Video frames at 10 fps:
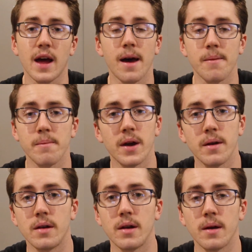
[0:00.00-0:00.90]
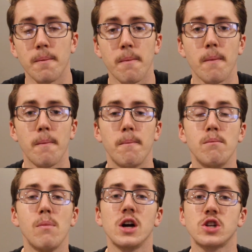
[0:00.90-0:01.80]
not been
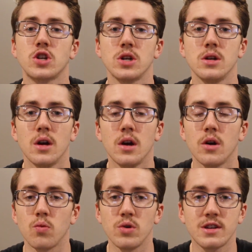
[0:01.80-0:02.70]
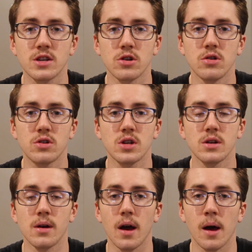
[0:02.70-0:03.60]
much research
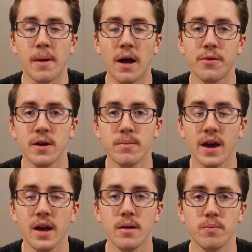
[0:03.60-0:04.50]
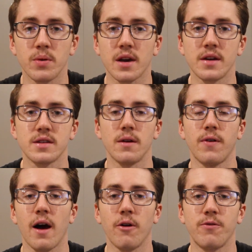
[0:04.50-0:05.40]
about them yet because
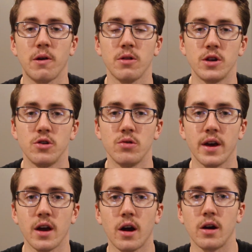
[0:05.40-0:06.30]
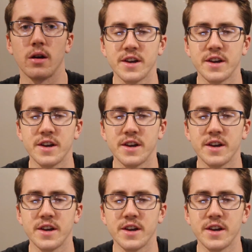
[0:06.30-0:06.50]
of how fairly new they are.